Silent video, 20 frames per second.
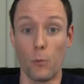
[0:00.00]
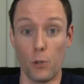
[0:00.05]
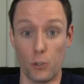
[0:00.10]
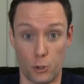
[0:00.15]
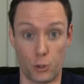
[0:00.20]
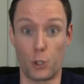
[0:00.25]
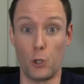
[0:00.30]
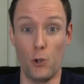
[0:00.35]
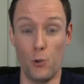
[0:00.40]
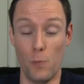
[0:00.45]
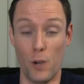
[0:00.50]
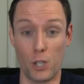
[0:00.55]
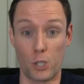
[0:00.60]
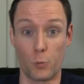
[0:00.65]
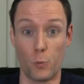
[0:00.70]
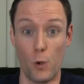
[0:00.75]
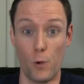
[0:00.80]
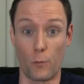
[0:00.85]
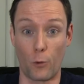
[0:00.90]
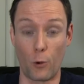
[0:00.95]
There was too
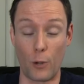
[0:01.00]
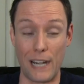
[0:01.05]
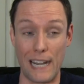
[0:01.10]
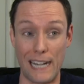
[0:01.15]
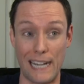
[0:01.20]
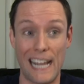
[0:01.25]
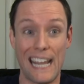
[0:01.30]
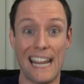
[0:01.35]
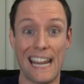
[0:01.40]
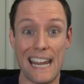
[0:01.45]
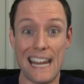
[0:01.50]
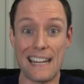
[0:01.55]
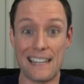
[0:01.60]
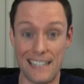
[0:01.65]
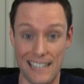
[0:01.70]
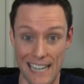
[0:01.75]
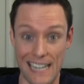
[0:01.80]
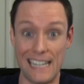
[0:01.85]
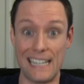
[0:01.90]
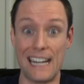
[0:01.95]
much Wolverine. He
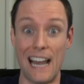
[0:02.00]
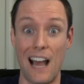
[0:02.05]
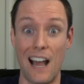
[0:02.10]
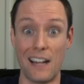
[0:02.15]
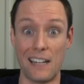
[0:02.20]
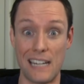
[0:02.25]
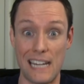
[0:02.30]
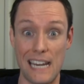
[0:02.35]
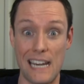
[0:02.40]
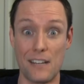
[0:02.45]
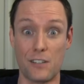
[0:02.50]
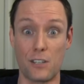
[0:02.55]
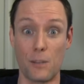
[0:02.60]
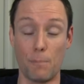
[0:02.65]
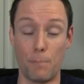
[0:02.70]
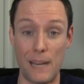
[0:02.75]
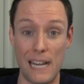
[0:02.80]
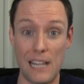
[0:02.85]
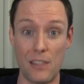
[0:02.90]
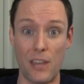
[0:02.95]
did not need to
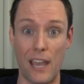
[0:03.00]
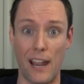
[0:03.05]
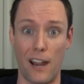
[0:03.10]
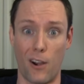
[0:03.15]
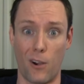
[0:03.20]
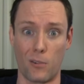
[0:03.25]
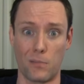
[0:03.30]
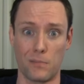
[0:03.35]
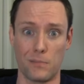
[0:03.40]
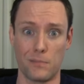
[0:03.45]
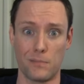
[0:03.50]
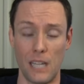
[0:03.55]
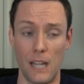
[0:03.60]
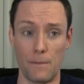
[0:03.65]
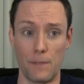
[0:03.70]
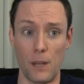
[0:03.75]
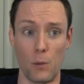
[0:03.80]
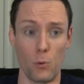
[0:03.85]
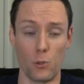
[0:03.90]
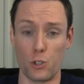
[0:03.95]
be there.
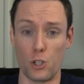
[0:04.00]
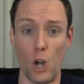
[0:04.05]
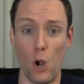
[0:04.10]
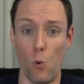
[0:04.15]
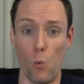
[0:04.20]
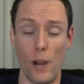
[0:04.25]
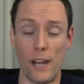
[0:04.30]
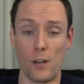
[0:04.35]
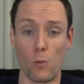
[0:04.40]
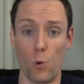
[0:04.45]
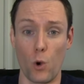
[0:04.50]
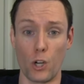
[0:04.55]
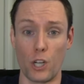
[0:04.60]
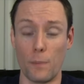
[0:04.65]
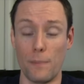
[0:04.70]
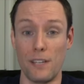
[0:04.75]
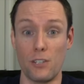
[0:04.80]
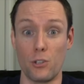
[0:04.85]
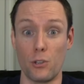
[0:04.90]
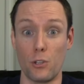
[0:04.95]
If there was no way to work
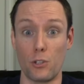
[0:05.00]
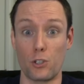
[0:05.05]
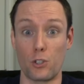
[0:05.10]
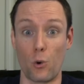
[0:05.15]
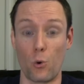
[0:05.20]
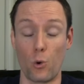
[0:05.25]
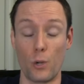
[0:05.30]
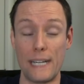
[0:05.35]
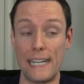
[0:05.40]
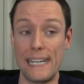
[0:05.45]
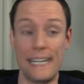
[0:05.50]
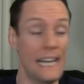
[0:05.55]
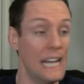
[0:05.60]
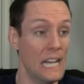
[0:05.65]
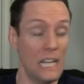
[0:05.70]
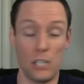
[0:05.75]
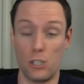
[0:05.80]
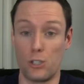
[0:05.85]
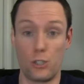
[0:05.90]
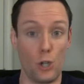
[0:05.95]
him into the story,
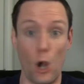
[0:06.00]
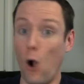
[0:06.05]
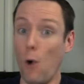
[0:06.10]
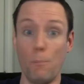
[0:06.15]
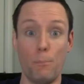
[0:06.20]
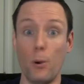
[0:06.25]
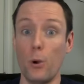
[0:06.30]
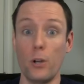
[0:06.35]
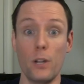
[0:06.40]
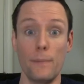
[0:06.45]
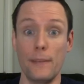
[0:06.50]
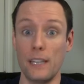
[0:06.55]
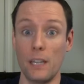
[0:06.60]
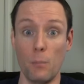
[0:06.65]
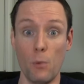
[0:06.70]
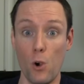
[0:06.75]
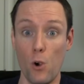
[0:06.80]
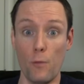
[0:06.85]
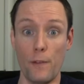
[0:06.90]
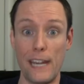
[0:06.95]
don't put him in the
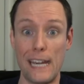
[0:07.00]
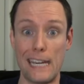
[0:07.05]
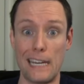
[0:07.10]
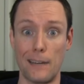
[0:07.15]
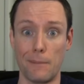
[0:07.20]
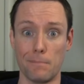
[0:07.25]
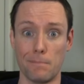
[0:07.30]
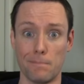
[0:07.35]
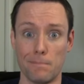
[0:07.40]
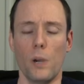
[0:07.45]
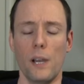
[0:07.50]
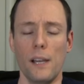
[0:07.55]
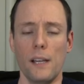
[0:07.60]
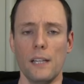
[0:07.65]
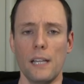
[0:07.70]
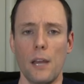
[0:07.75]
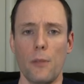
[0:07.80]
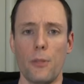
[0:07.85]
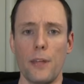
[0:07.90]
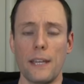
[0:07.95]
movie.
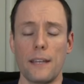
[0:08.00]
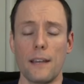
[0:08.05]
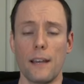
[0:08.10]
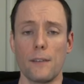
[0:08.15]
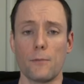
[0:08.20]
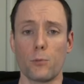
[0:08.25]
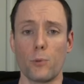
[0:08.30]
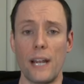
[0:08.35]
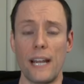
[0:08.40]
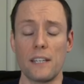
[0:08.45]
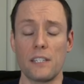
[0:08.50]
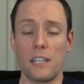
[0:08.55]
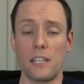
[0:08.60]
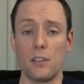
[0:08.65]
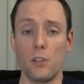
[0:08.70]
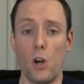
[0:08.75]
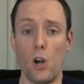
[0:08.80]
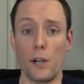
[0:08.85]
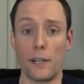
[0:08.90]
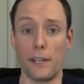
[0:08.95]
Well, I think I've
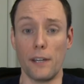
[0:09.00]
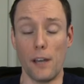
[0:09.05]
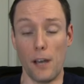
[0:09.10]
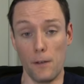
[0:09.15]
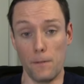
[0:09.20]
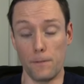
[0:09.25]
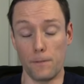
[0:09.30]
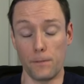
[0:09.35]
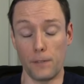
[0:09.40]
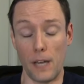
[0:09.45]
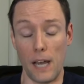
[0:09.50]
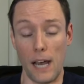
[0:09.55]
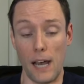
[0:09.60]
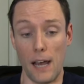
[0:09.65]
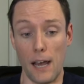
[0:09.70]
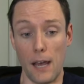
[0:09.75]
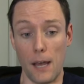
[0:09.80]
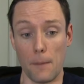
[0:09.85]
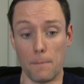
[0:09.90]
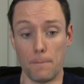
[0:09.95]
ranted long enough.
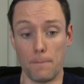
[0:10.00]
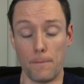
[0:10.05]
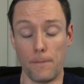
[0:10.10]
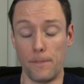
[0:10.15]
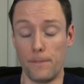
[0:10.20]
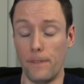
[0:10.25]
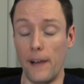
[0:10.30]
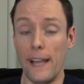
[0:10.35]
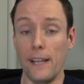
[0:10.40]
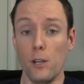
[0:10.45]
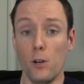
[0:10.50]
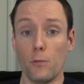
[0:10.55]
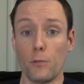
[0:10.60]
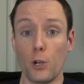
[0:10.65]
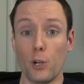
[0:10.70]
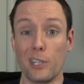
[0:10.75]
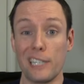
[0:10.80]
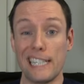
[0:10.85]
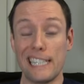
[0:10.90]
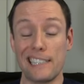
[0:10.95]
Uh, final
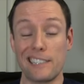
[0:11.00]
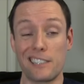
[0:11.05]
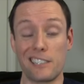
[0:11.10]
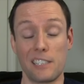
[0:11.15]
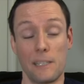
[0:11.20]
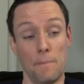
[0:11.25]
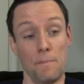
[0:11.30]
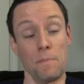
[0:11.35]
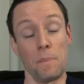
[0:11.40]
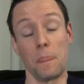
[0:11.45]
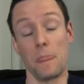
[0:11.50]
verdict